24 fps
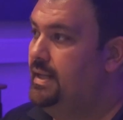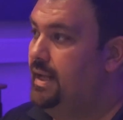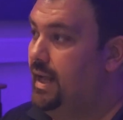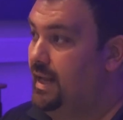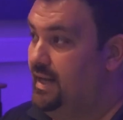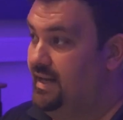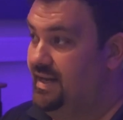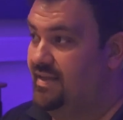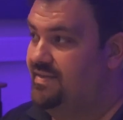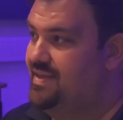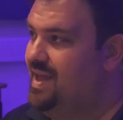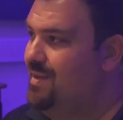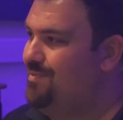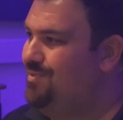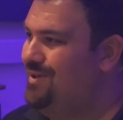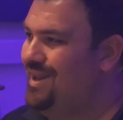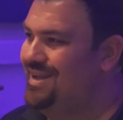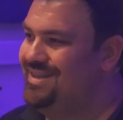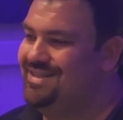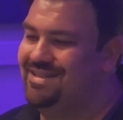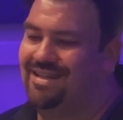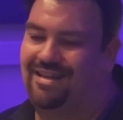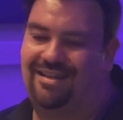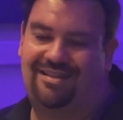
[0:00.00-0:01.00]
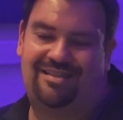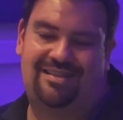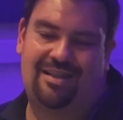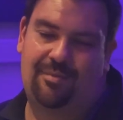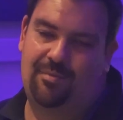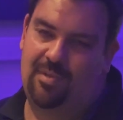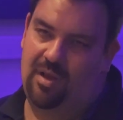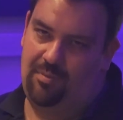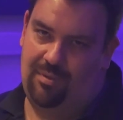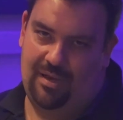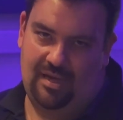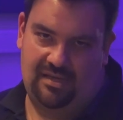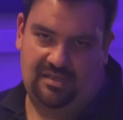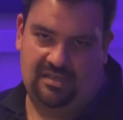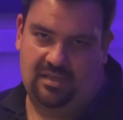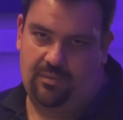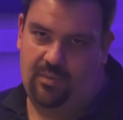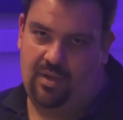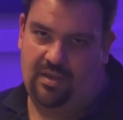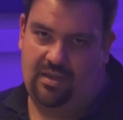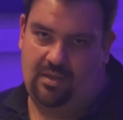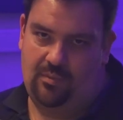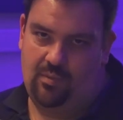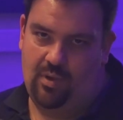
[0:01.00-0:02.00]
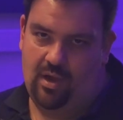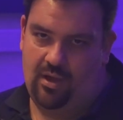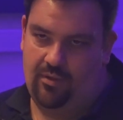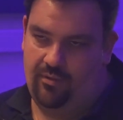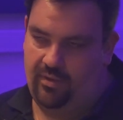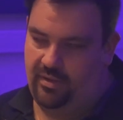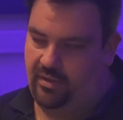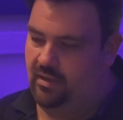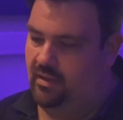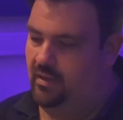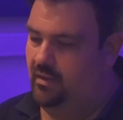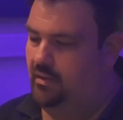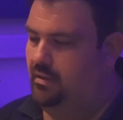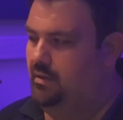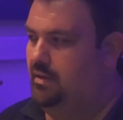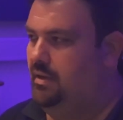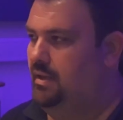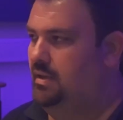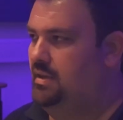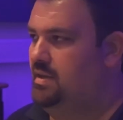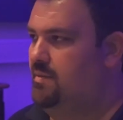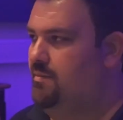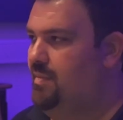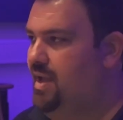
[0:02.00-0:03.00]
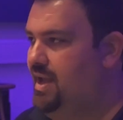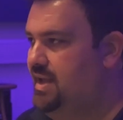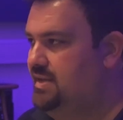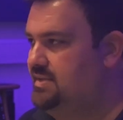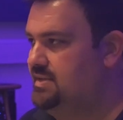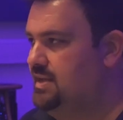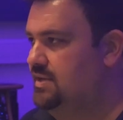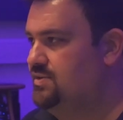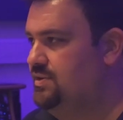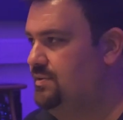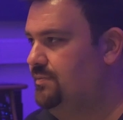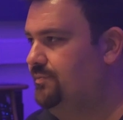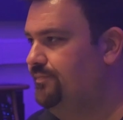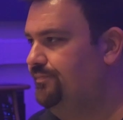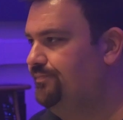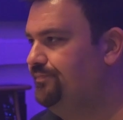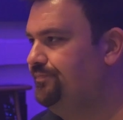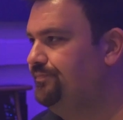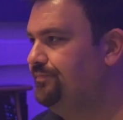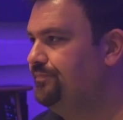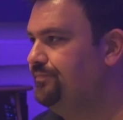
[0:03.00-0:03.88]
And again, they're placed in a similar place to where they were in the Mayer session.